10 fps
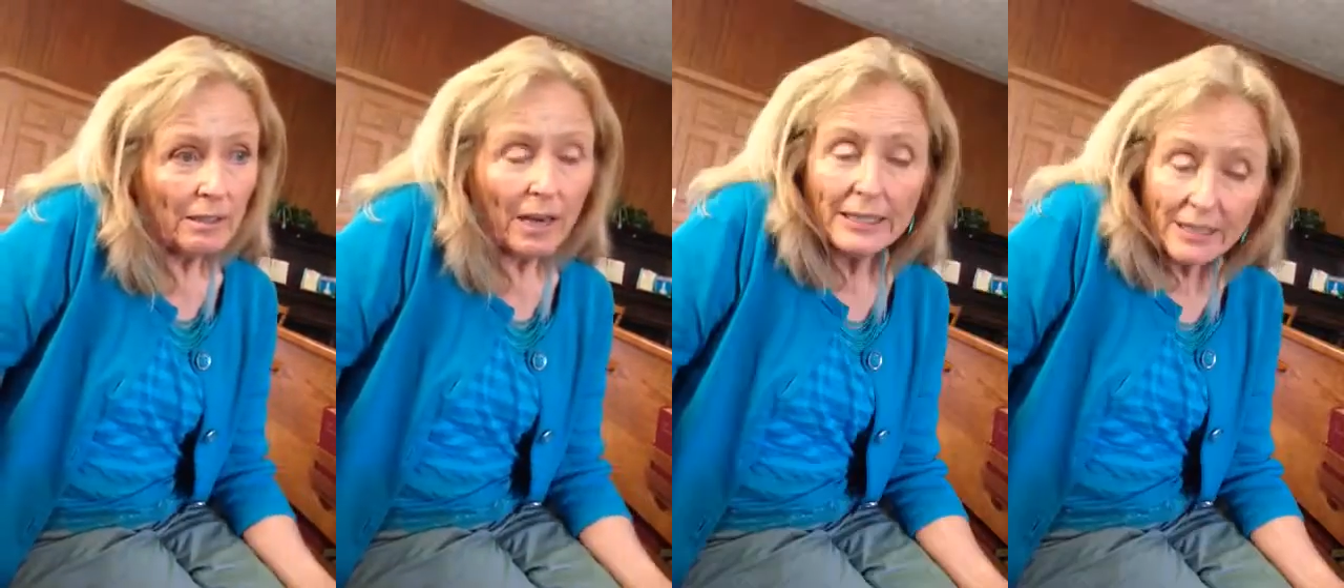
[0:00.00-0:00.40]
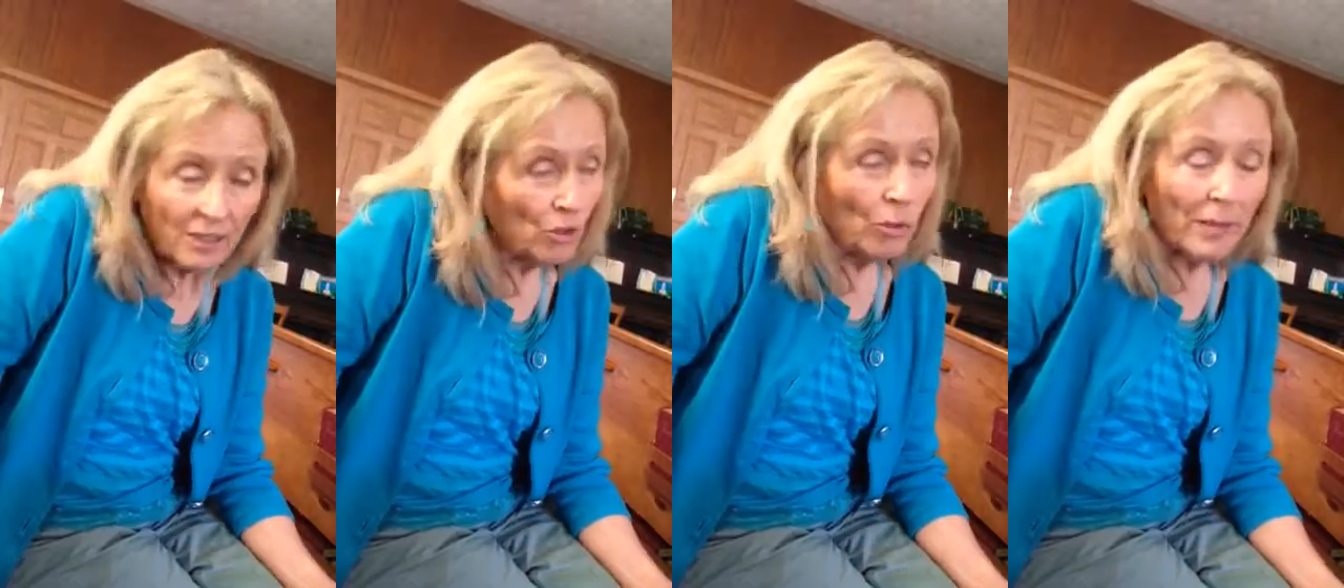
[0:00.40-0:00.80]
I
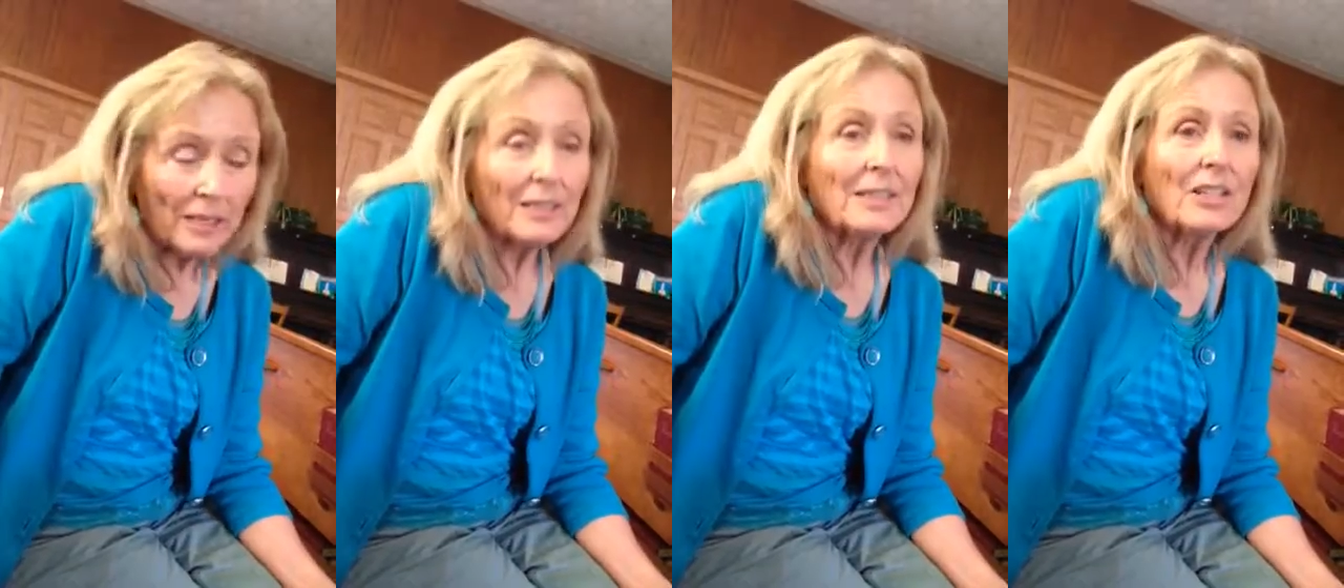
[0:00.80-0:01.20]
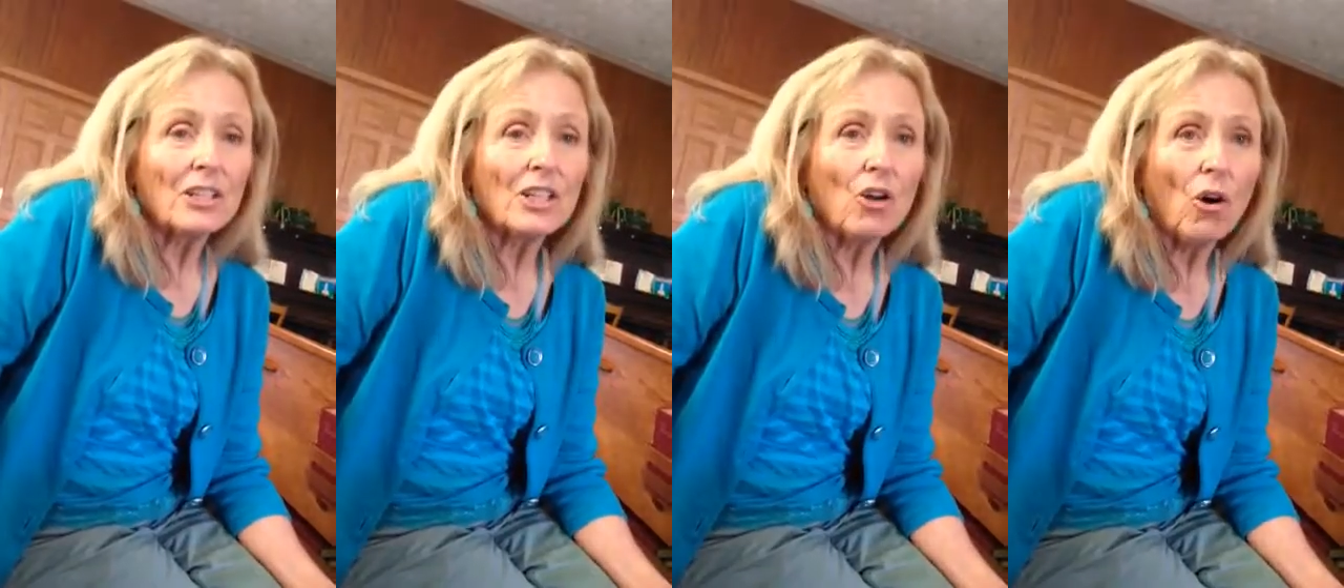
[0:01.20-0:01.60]
didn't know about it until
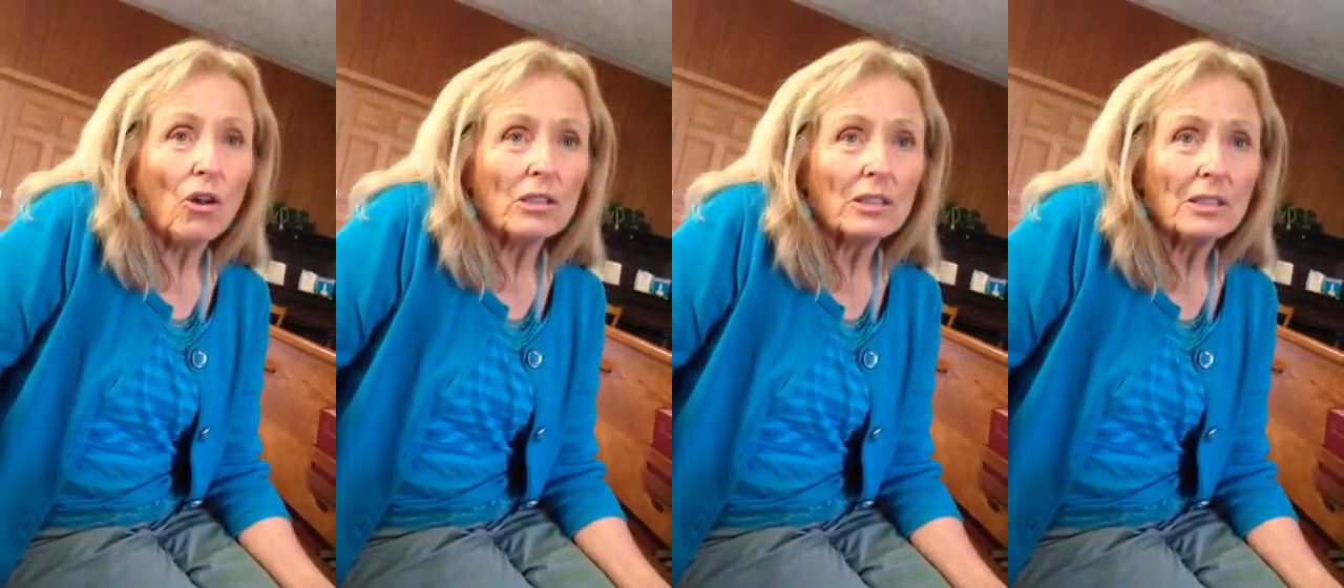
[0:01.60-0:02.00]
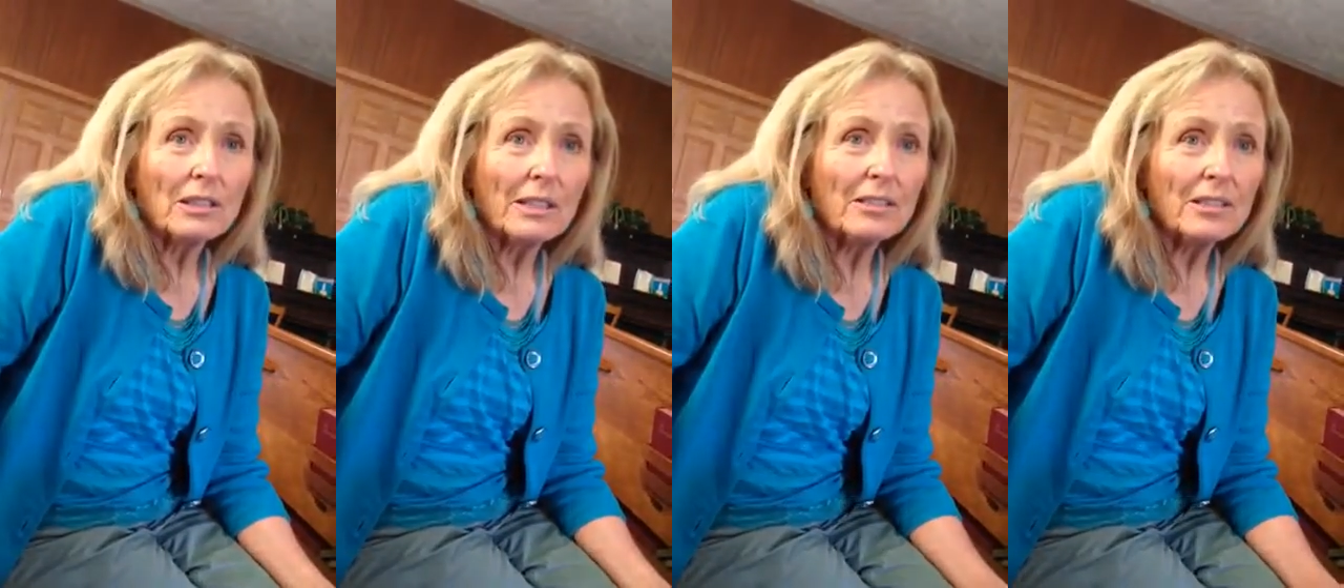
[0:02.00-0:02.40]
he called
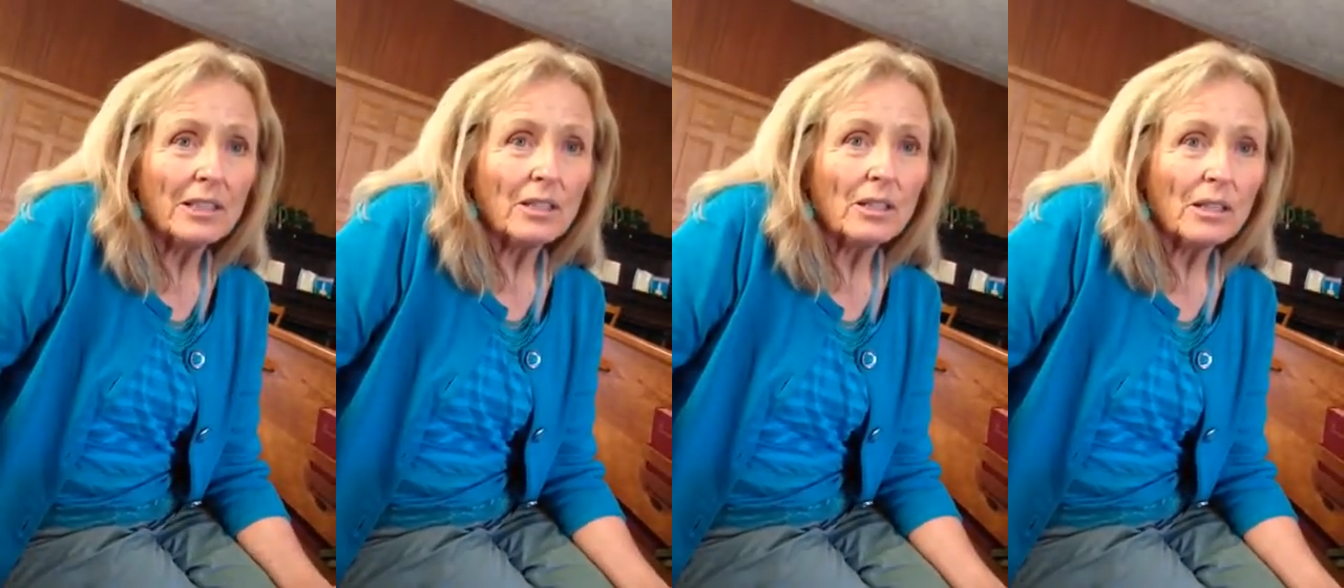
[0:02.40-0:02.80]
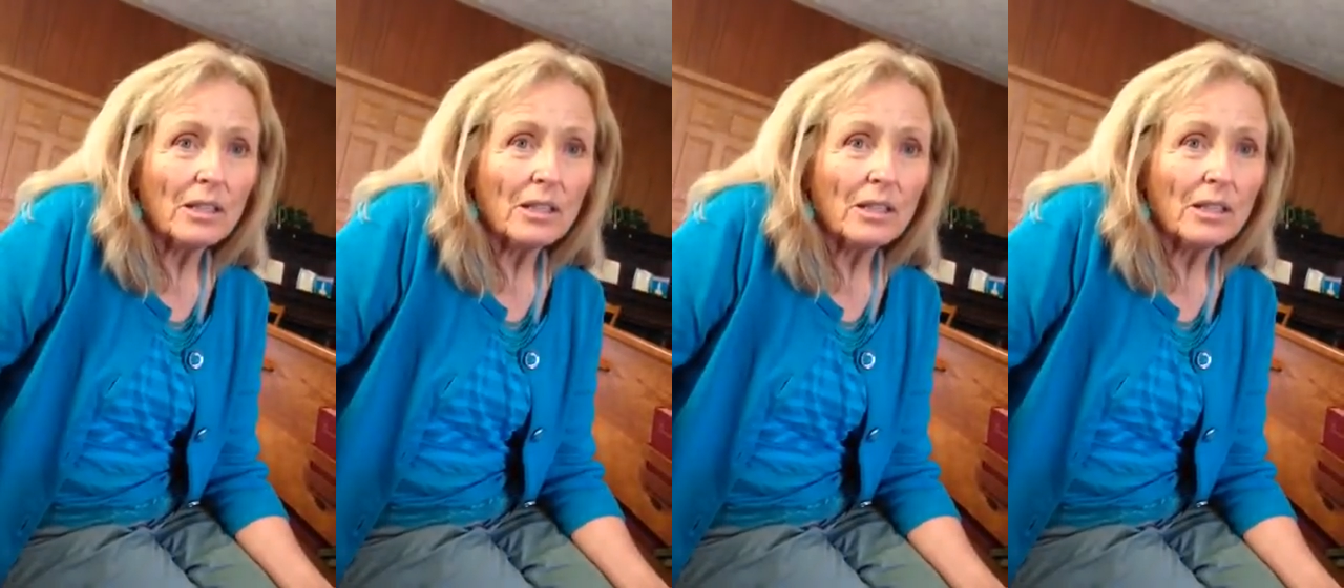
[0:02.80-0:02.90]
and said,